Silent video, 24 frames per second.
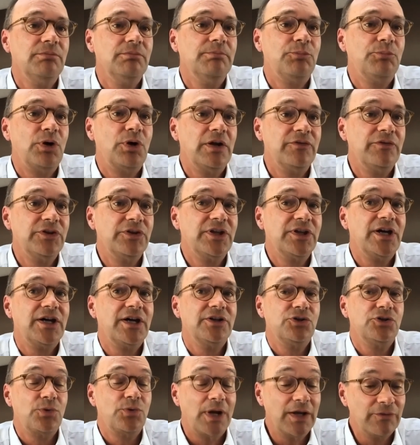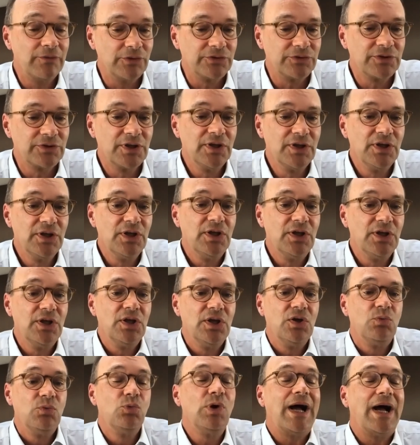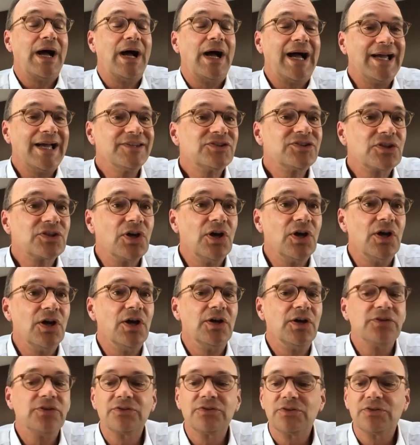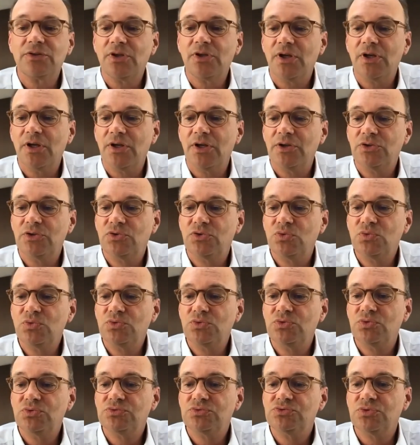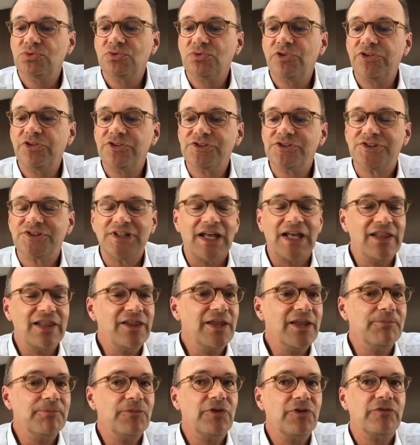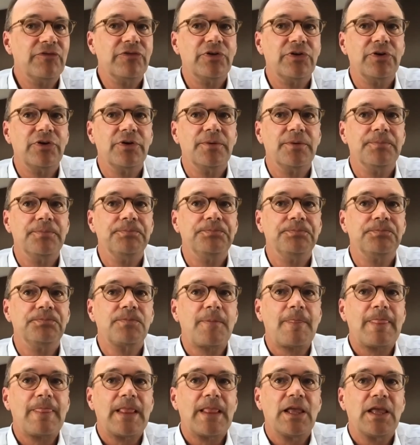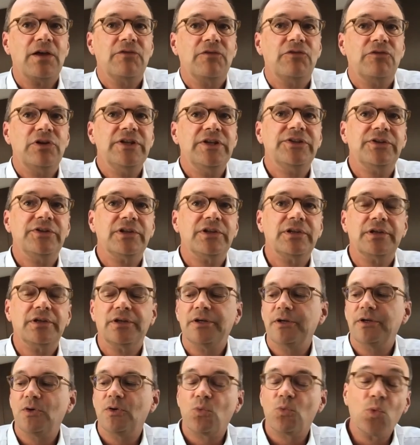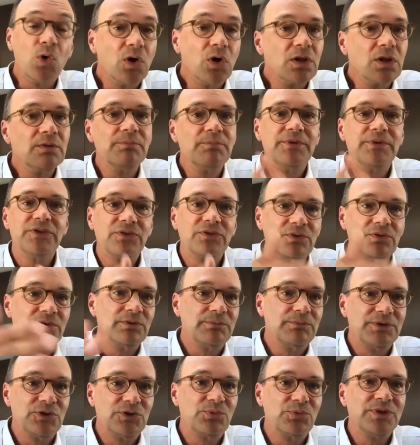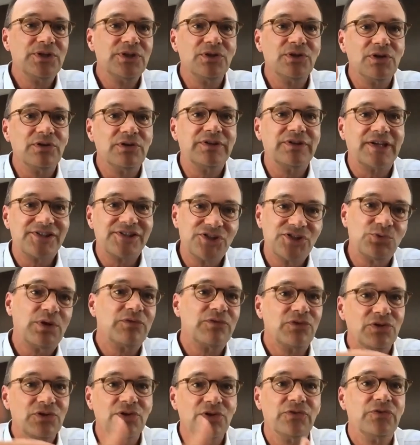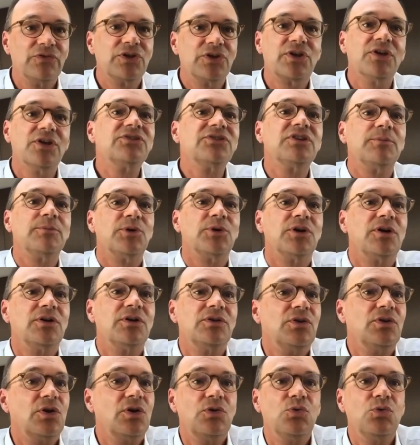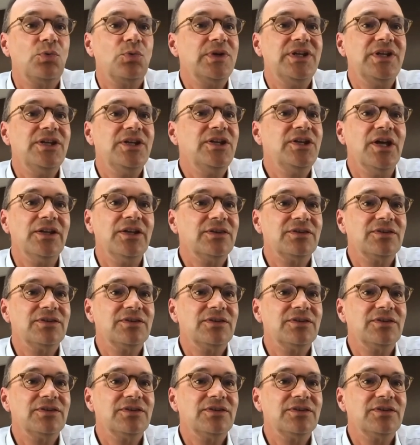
private hire drivers, who asked us to sell them the little wall between a taxi driver and the customer, and we did not